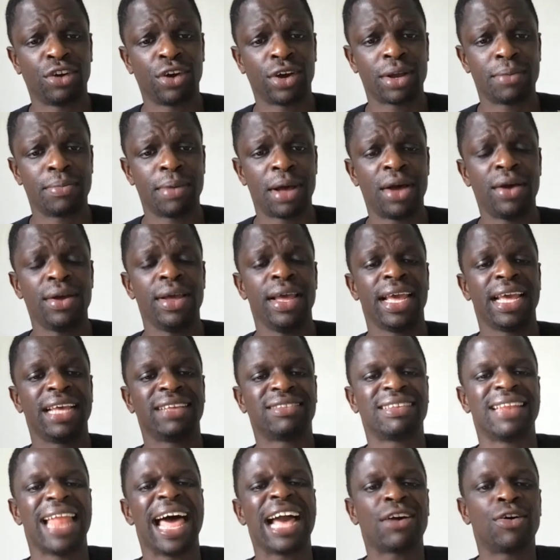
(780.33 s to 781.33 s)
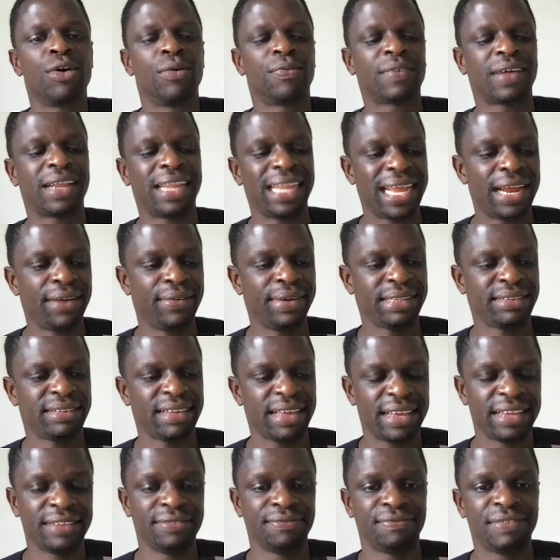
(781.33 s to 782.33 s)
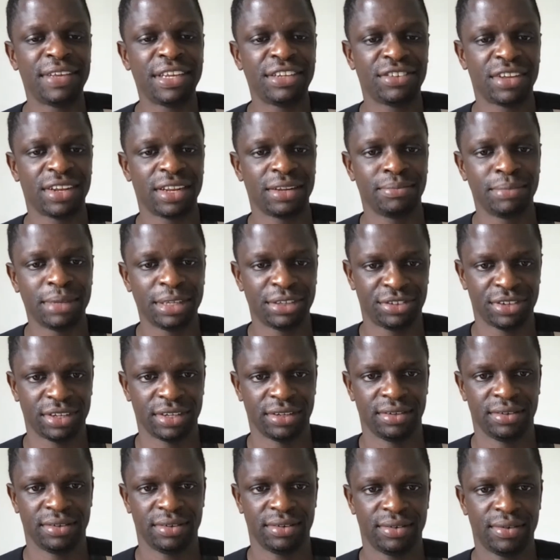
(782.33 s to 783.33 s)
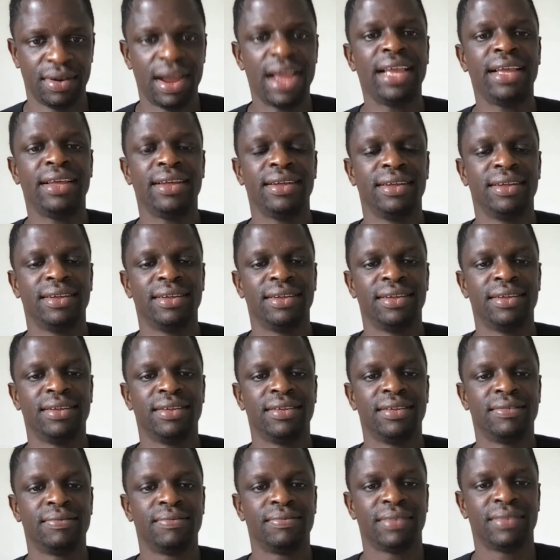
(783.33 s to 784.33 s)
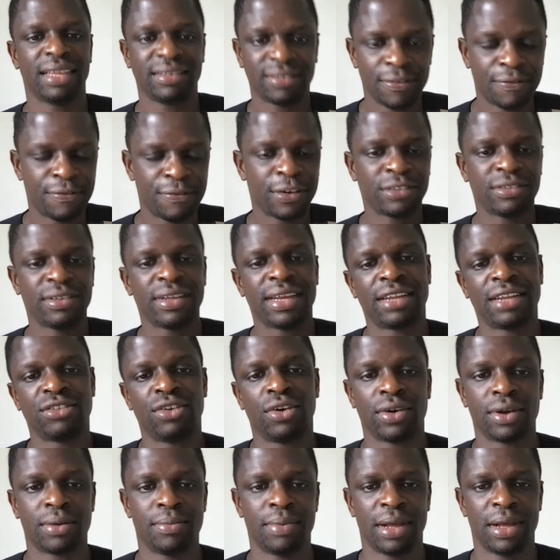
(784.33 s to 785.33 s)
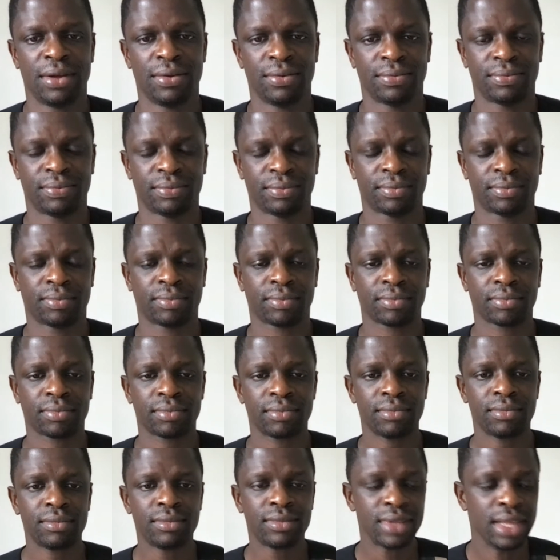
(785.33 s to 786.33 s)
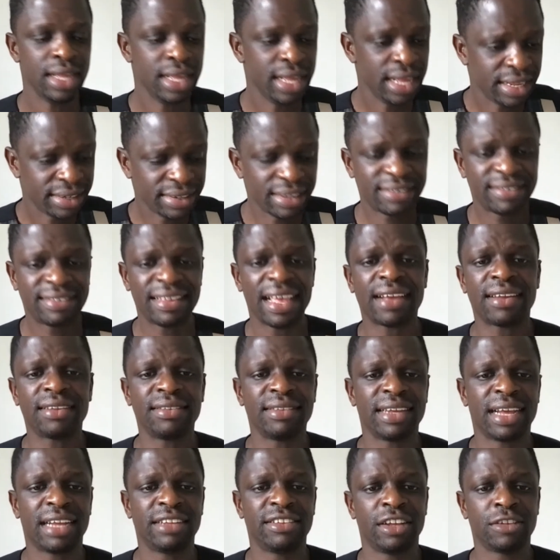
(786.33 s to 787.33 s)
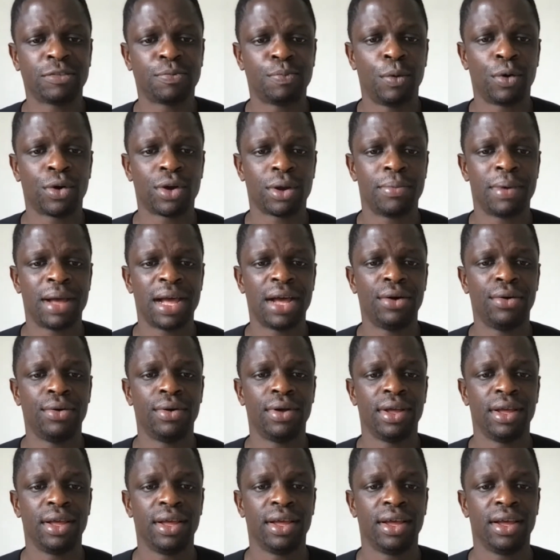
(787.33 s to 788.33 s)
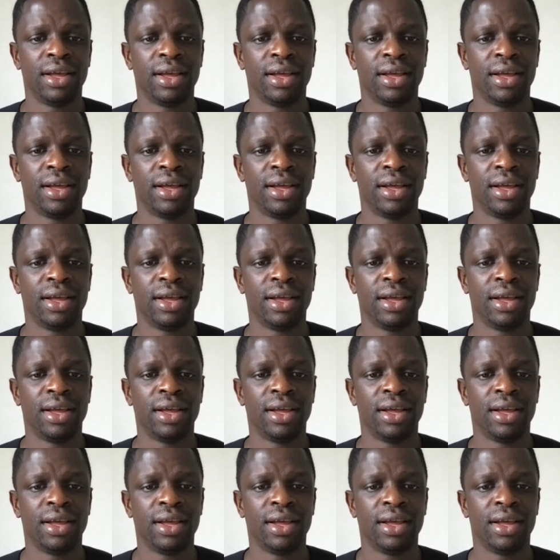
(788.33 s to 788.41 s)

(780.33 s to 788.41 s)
talk about is lack of clarity in vision and mission, right? That's the first thing I talk about. The second thing I just spoke about